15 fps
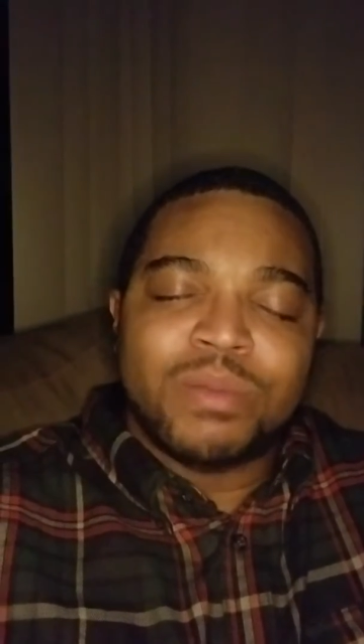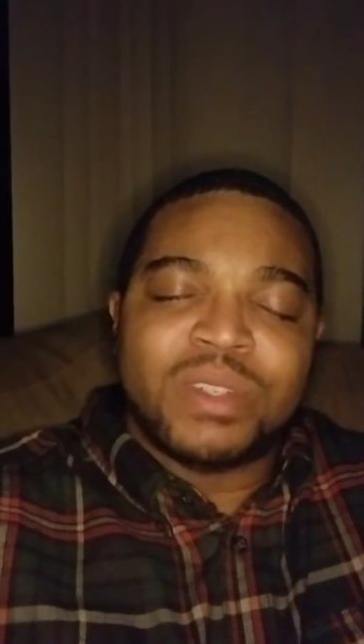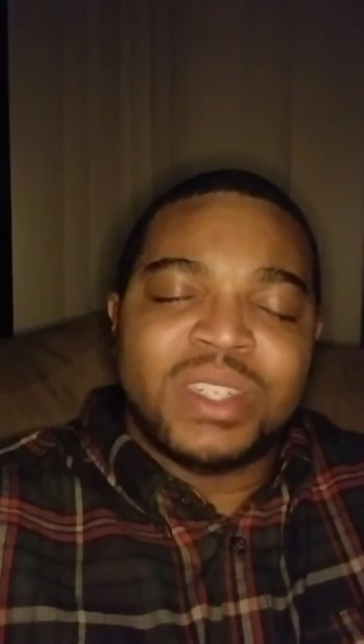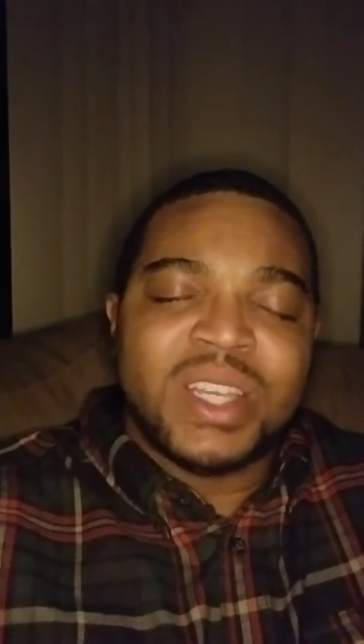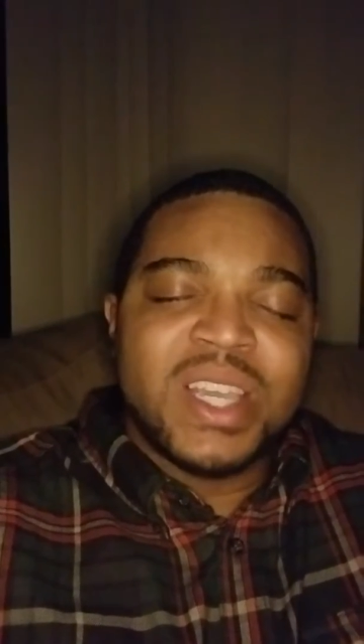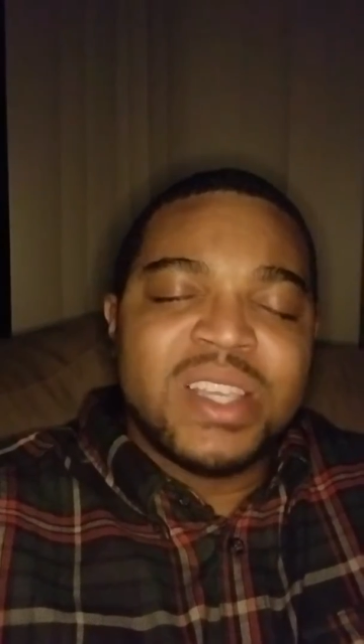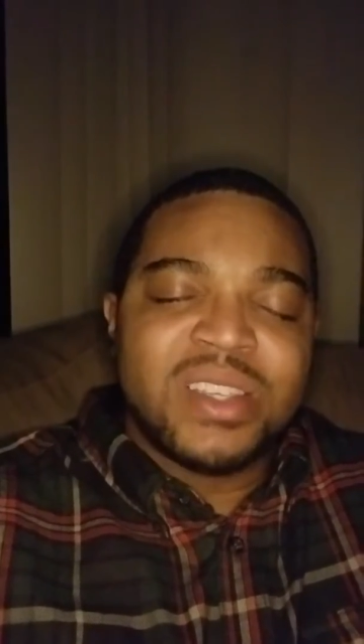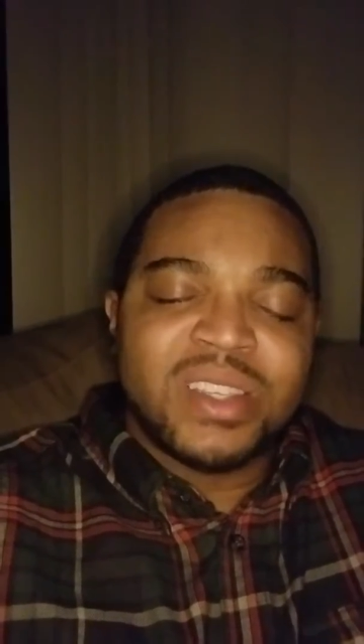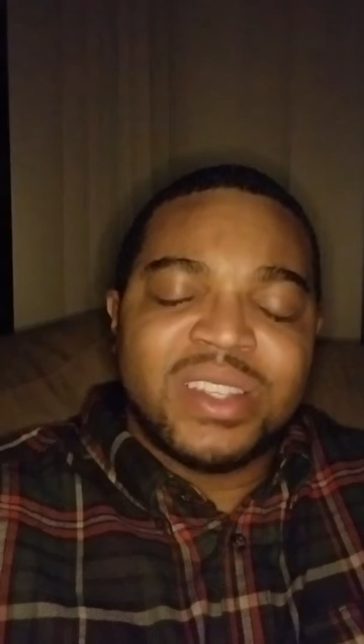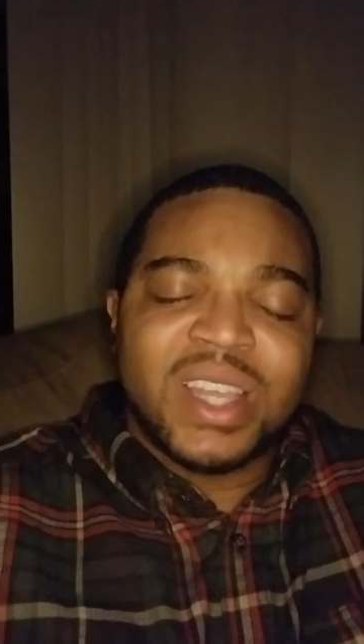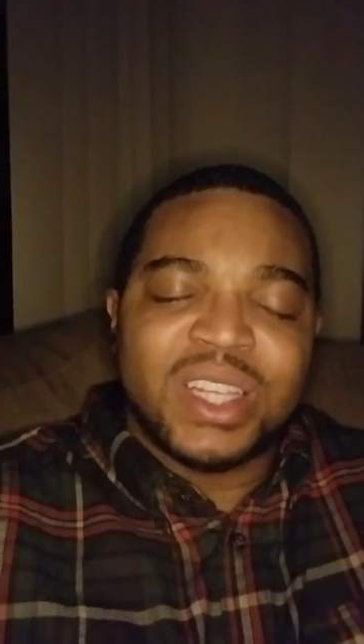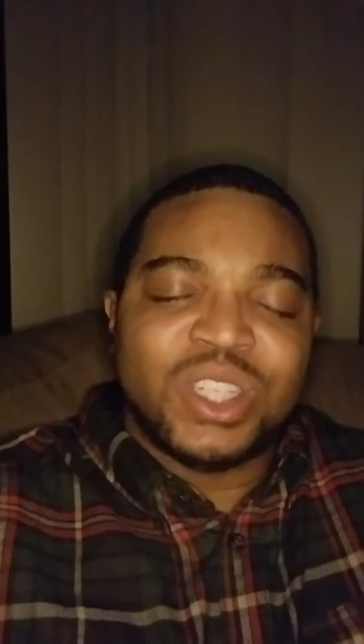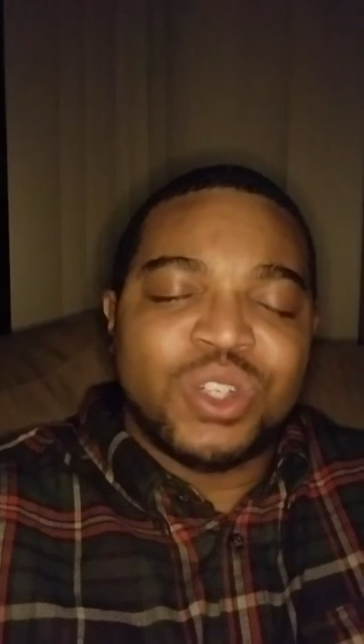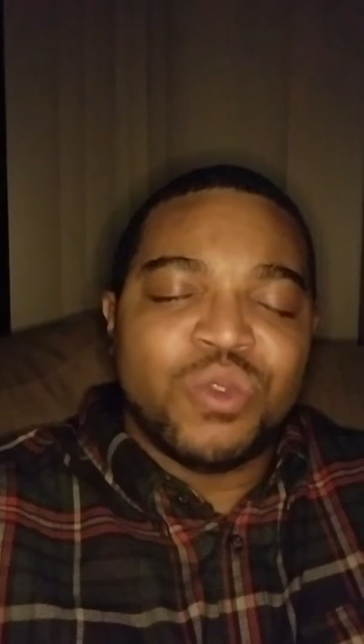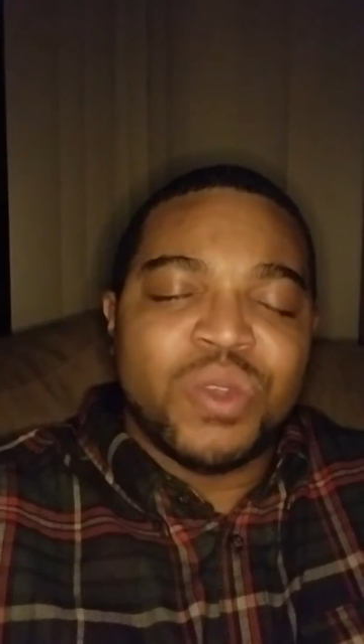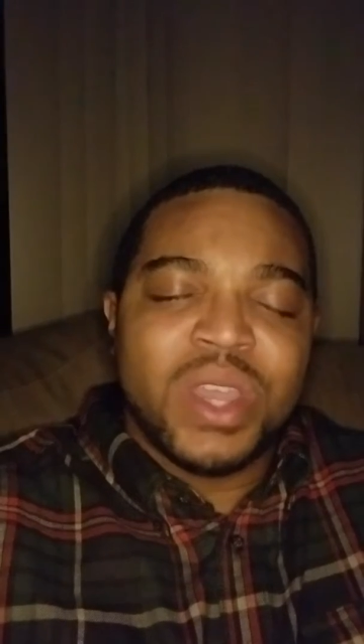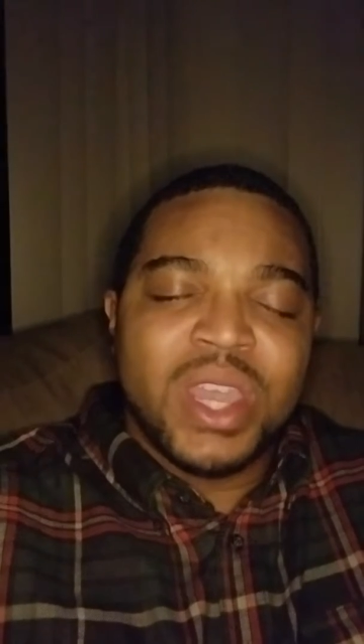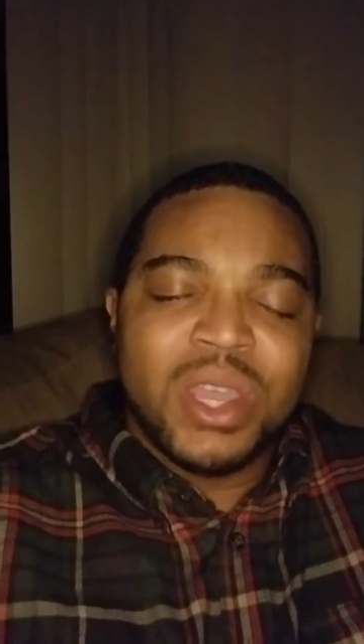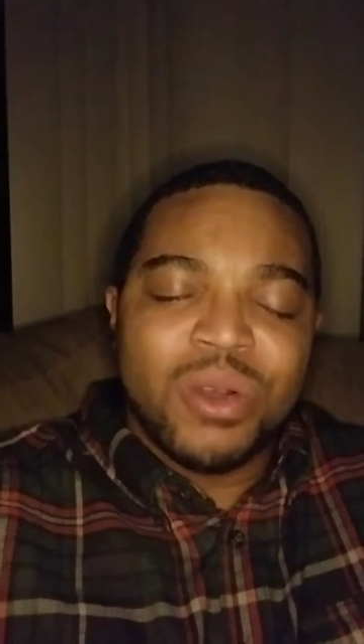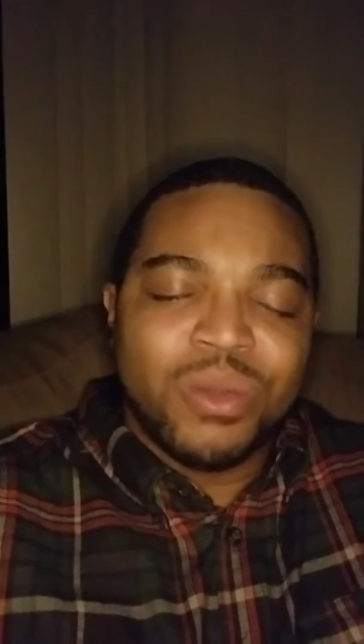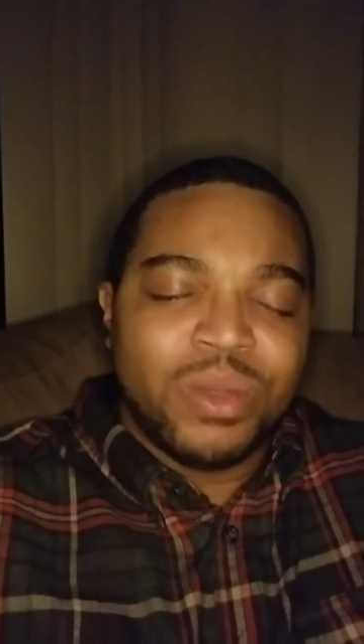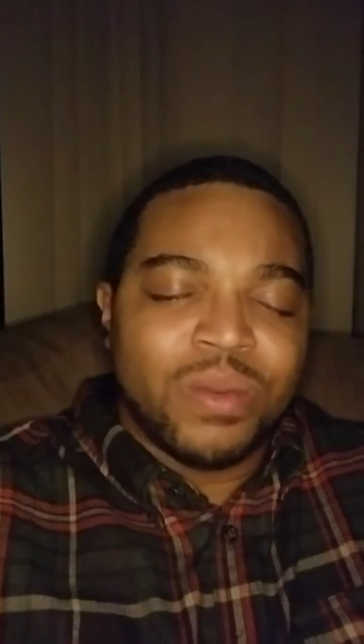Jesus that you
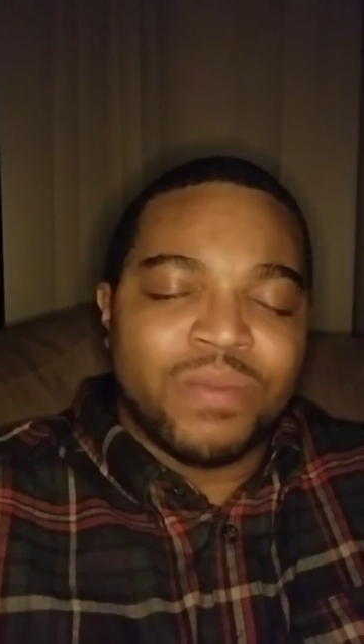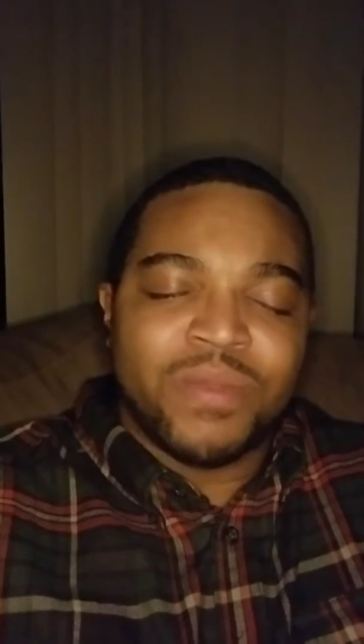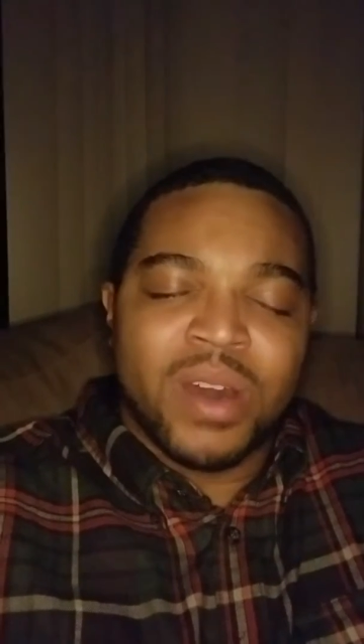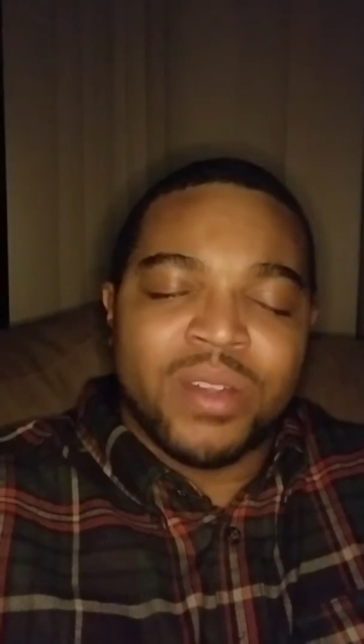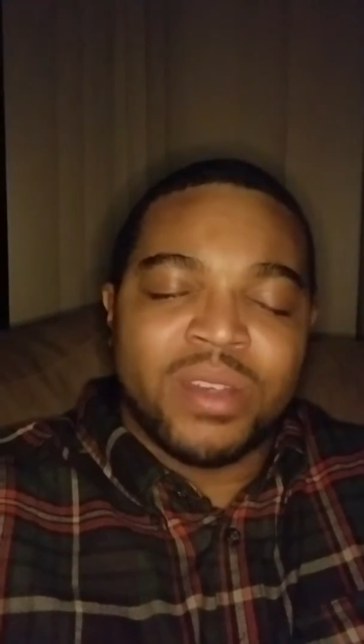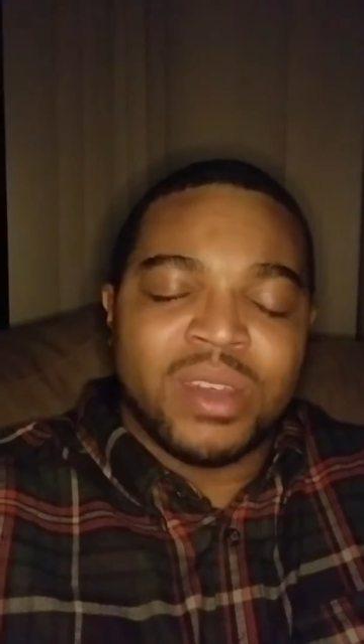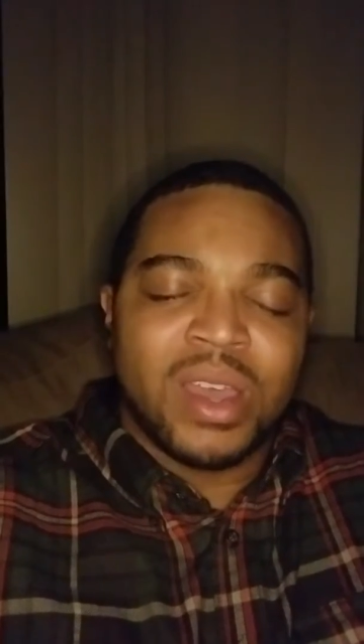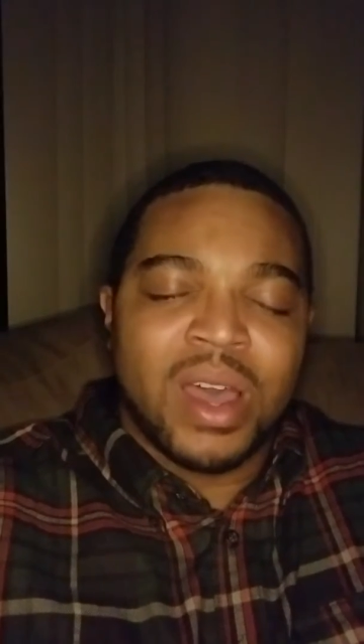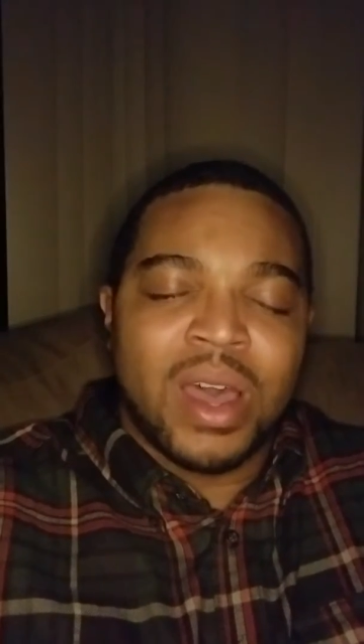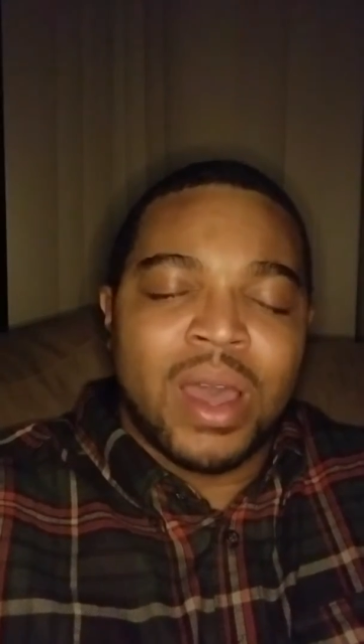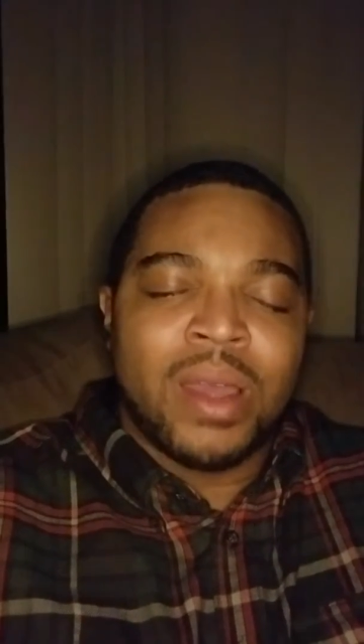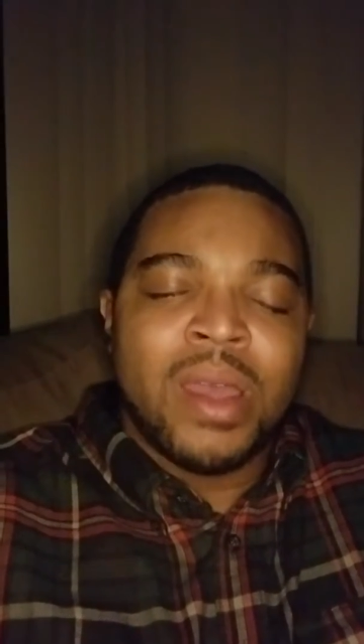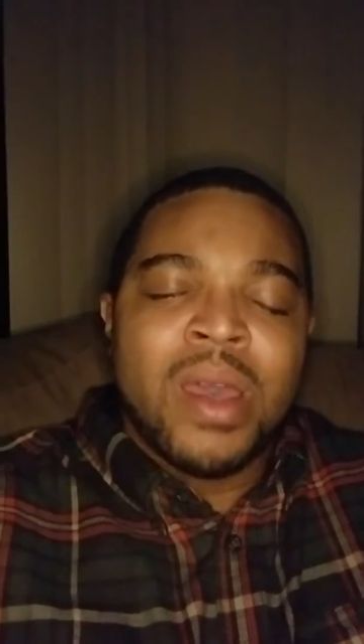heal them, Father God.